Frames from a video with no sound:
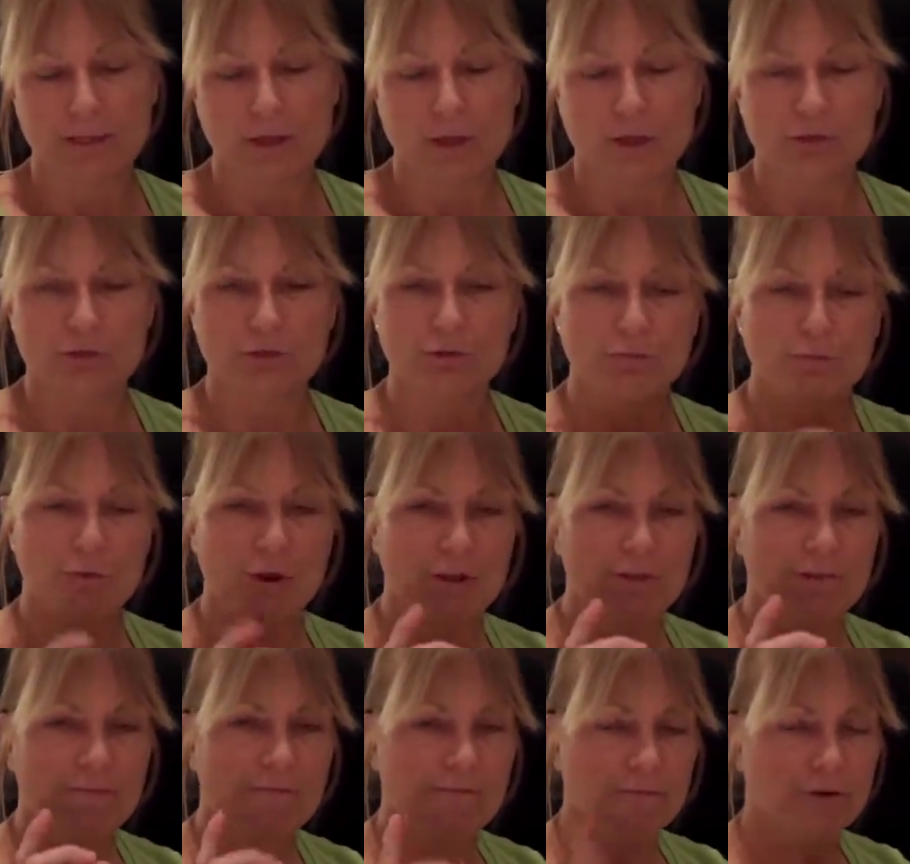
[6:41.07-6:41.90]
So one of
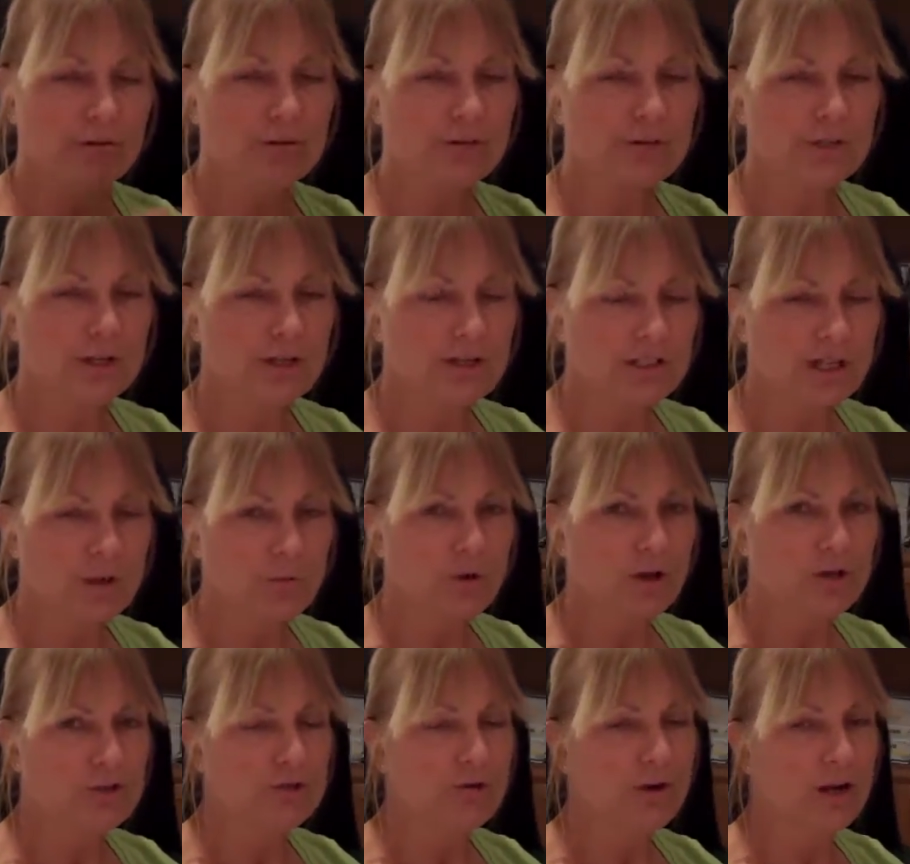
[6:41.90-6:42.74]
the first things I
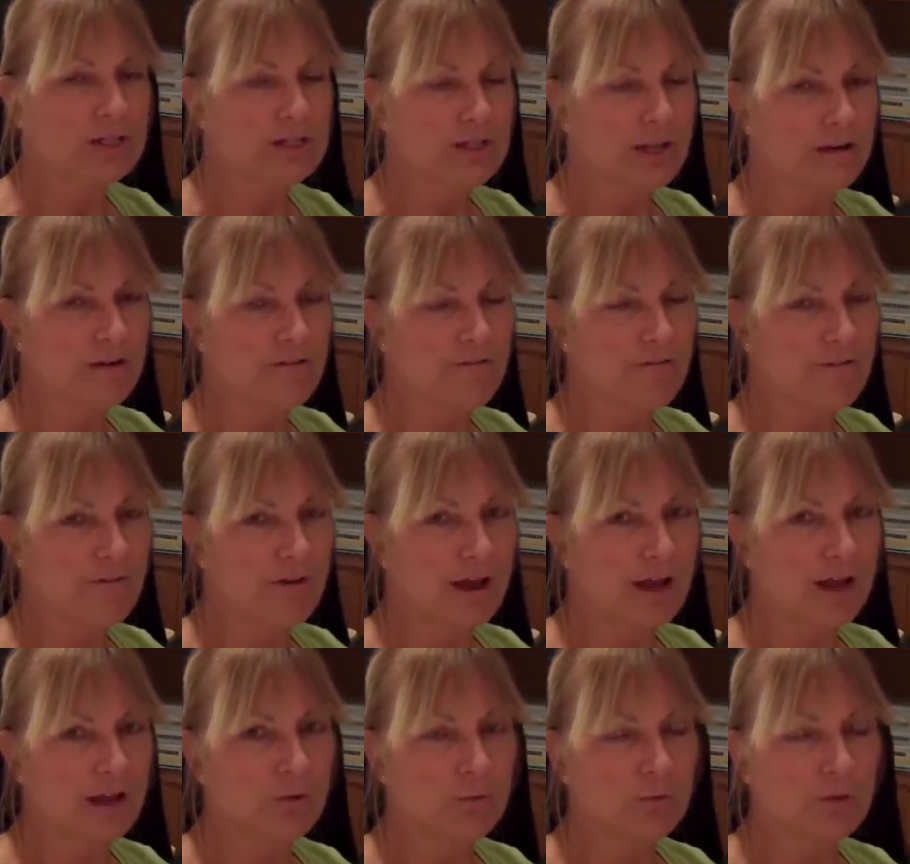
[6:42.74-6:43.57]
want to
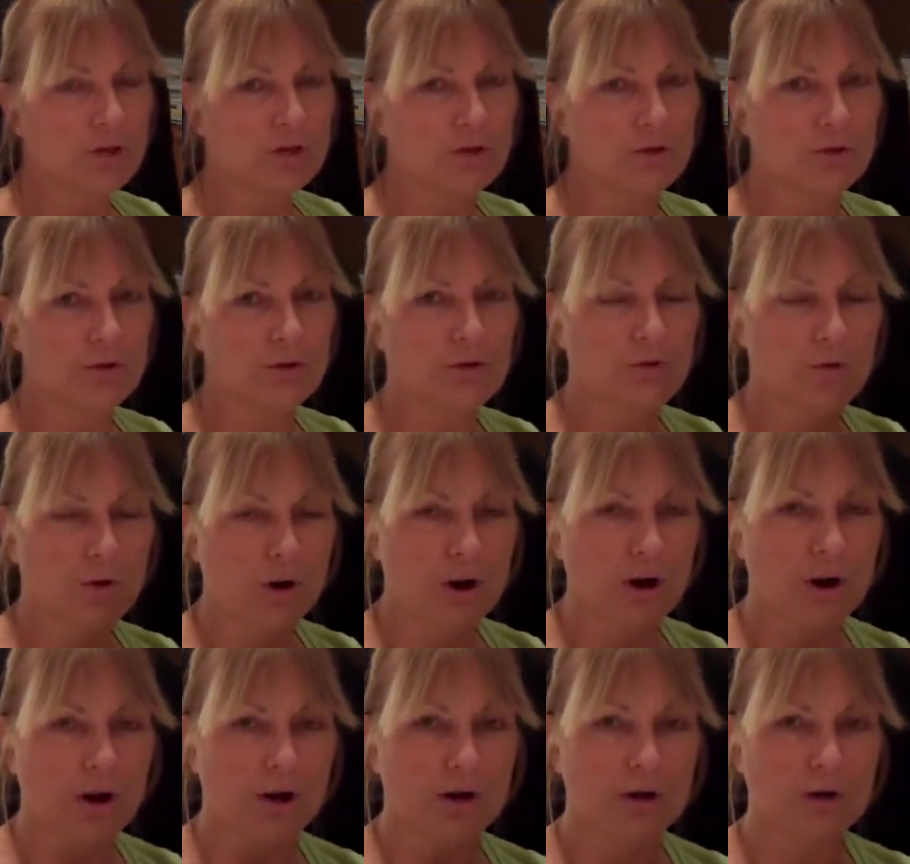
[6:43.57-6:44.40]
identify when you
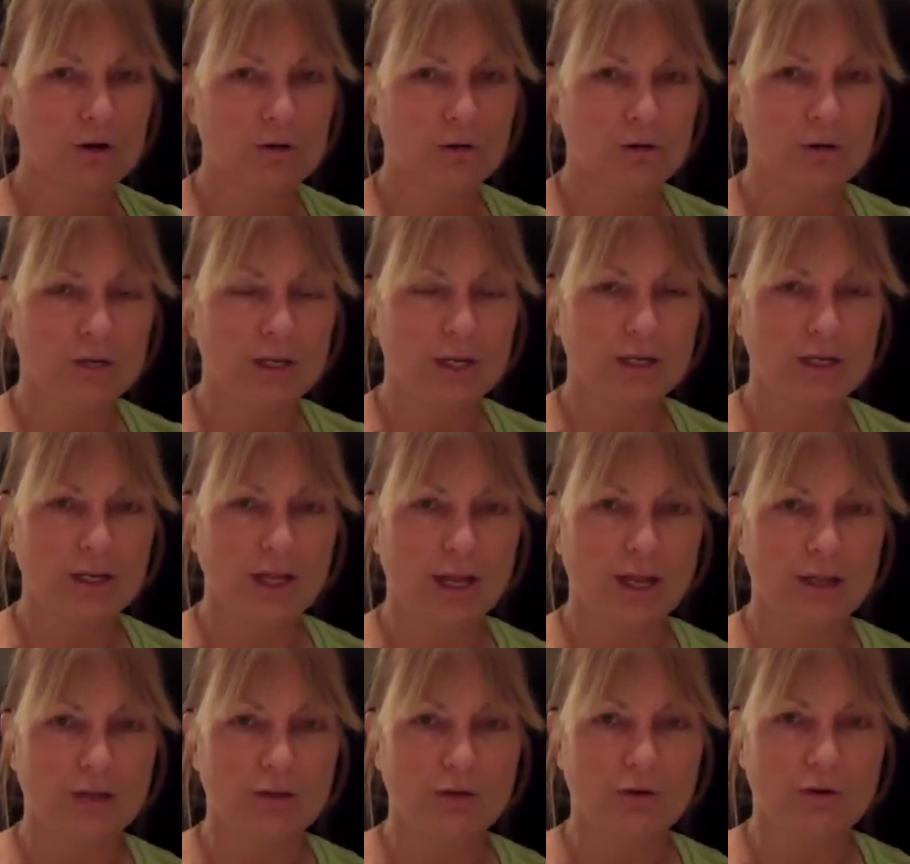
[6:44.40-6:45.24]
are looking
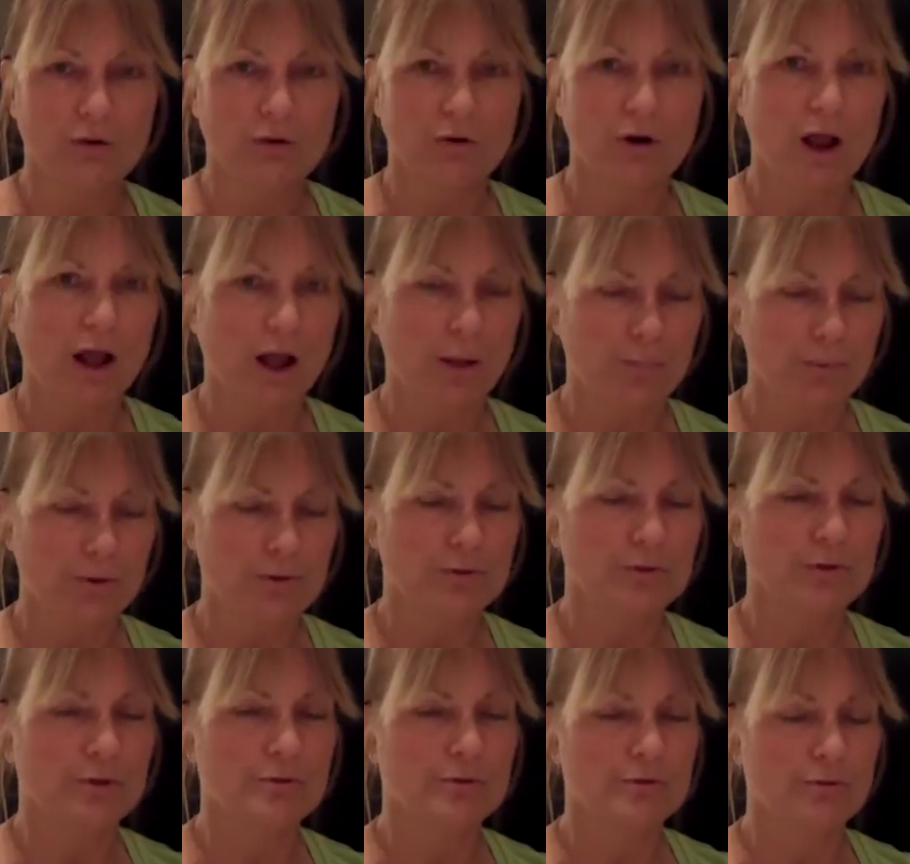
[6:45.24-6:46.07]
at your
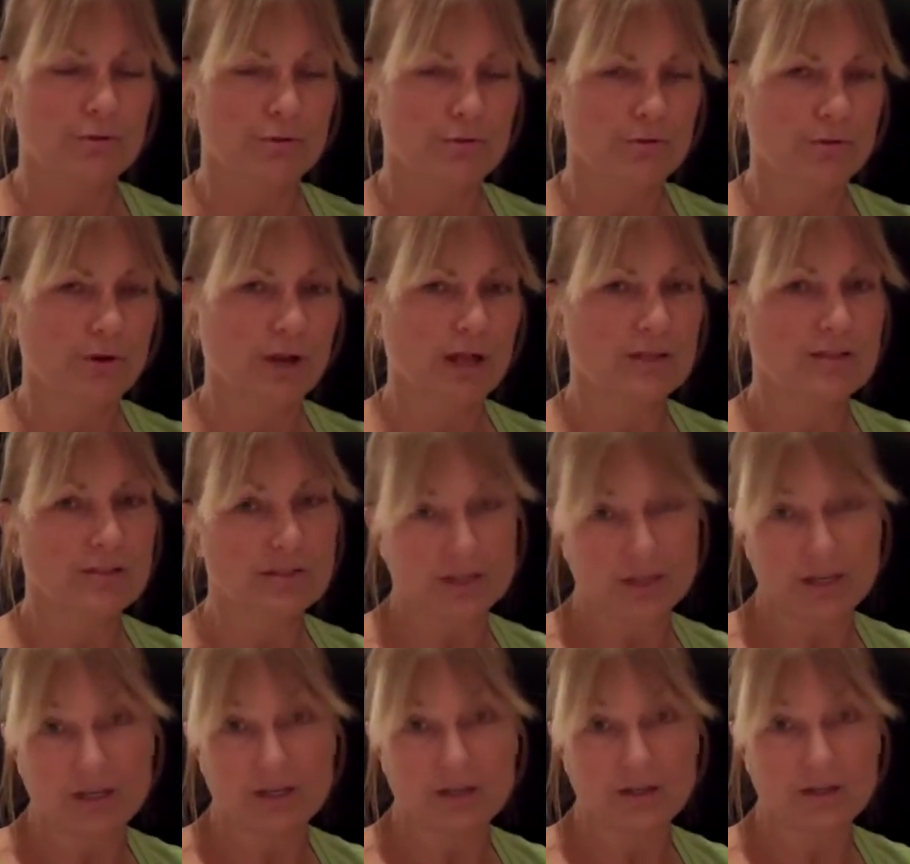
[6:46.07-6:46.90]
opportunities and threats
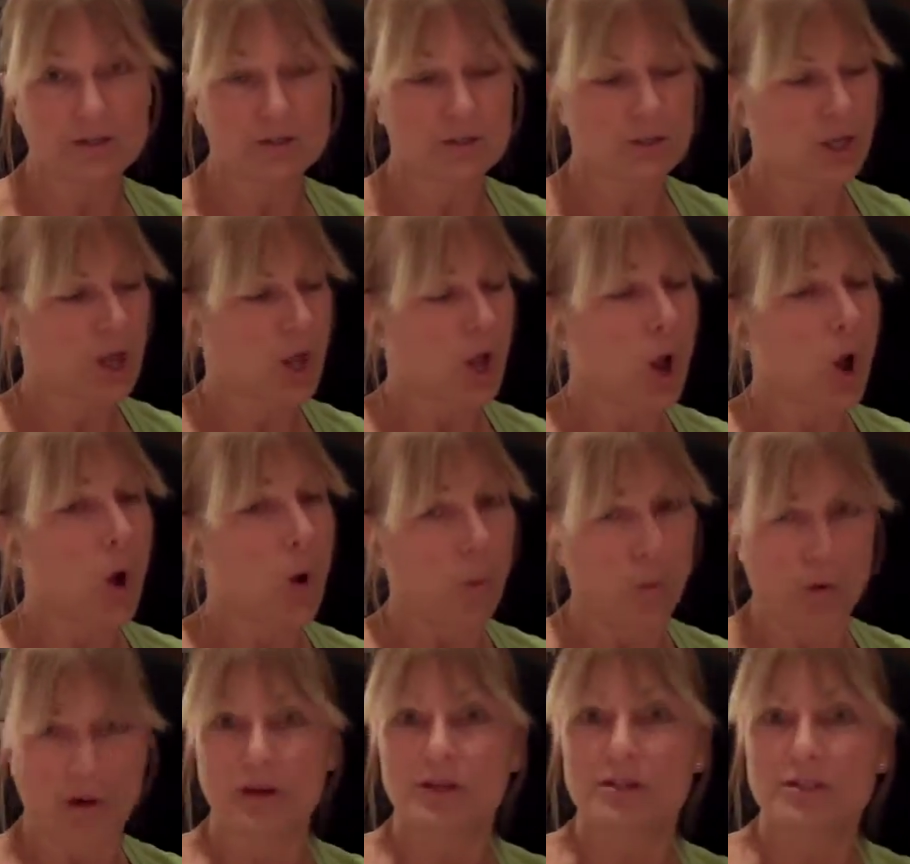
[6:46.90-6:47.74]
is,
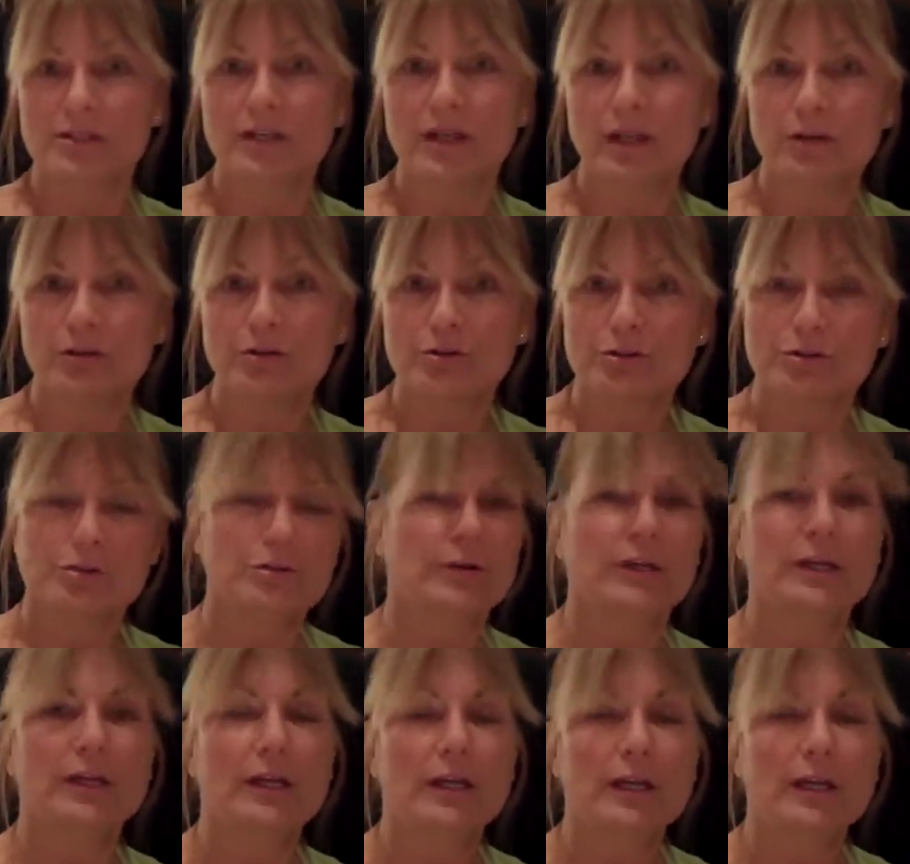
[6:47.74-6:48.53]
what is the industry?